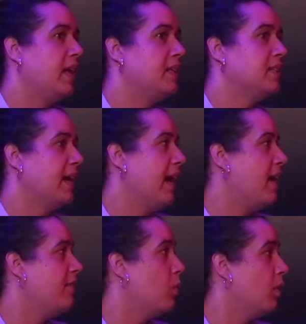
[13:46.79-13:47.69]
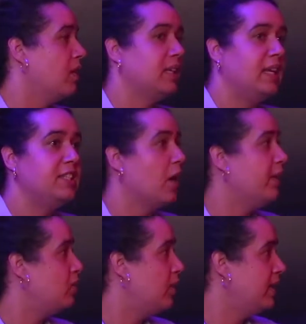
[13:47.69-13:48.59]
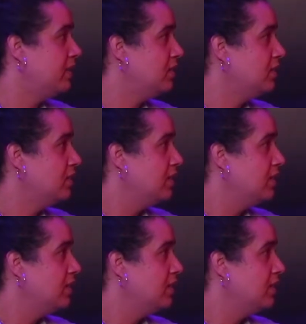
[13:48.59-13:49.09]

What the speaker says: is like have the words that he's already written.